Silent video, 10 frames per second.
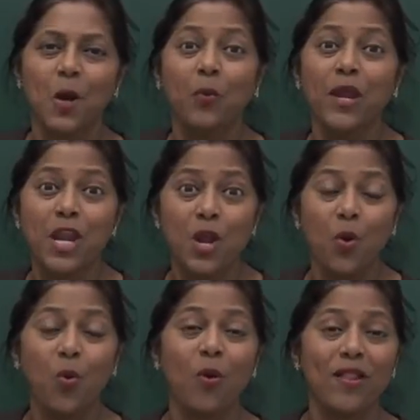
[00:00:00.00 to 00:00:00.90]
We
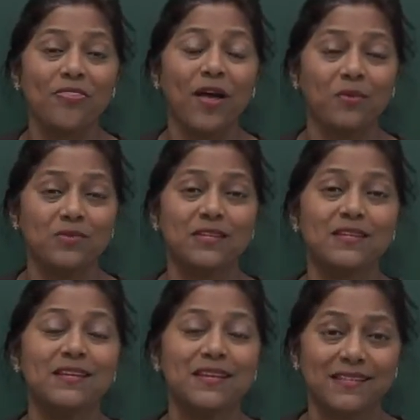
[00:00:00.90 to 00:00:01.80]
know
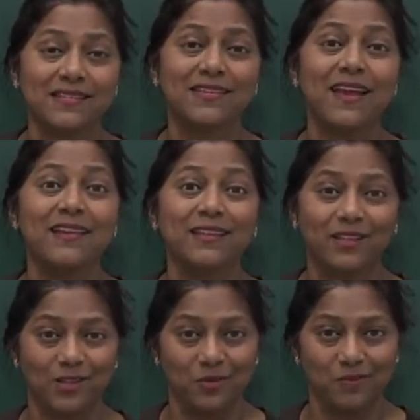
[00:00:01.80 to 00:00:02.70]
1000 is 10
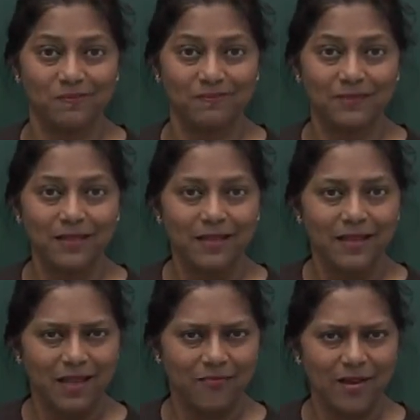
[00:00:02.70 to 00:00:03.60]
cubed.
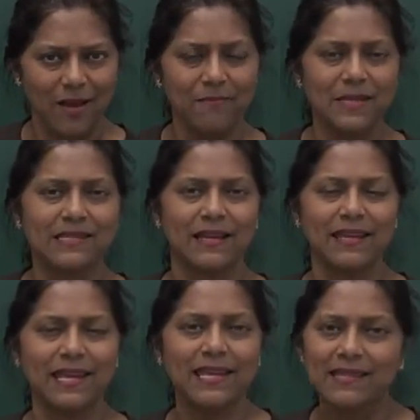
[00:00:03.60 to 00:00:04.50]
If numbers are
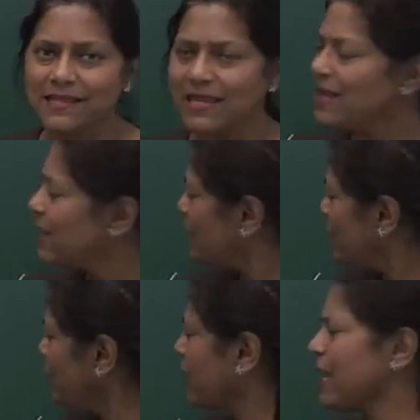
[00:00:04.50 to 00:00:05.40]
easy,
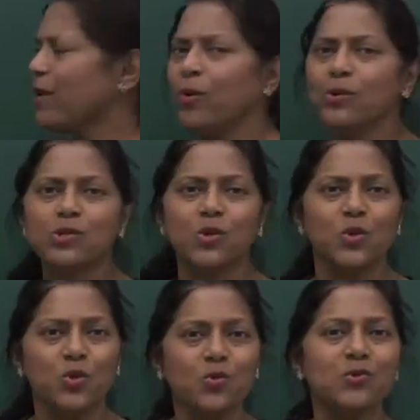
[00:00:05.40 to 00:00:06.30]
we can also
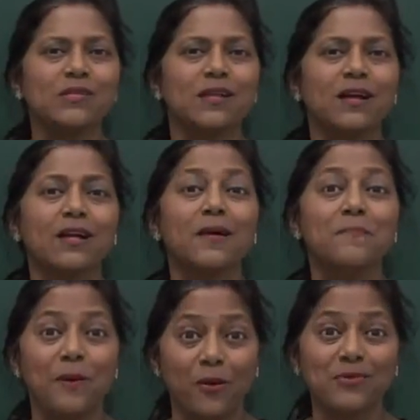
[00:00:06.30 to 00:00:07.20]
use
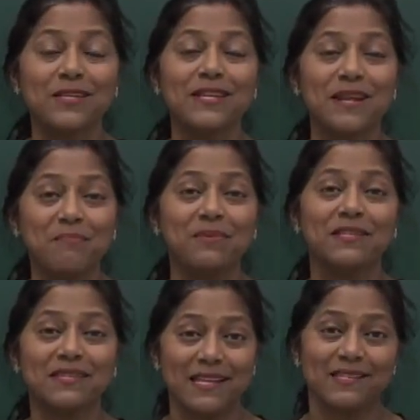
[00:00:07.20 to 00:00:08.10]
composite
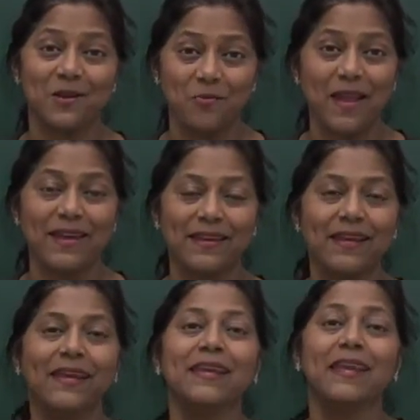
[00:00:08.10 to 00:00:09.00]
numbers as and when
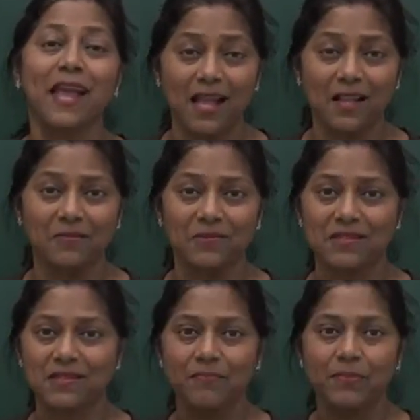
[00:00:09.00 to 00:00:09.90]
it
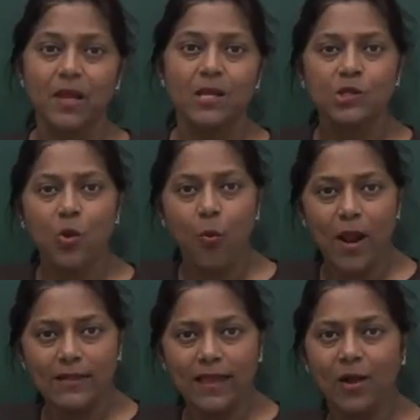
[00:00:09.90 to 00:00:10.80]
helps. So
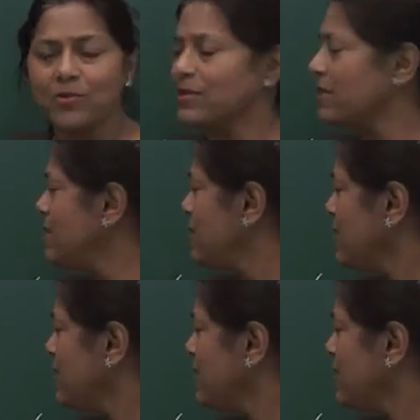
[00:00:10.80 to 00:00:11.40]
1000